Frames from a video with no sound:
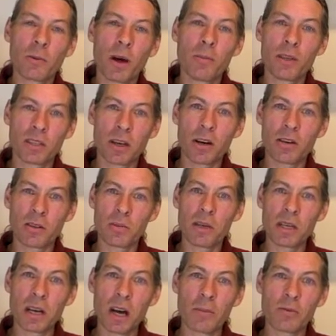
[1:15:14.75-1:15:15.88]
but I'm just scared to
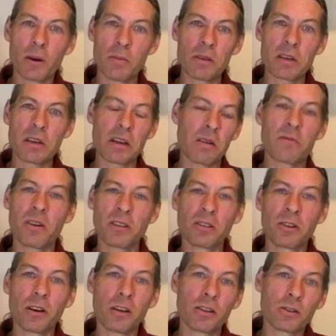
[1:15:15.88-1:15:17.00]
speak up, so I'm just going to get
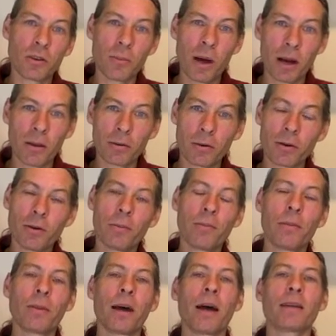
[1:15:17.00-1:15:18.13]
frustrated and storm out of the room.
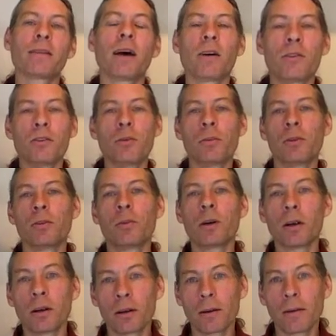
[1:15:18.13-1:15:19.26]
That's how humans work.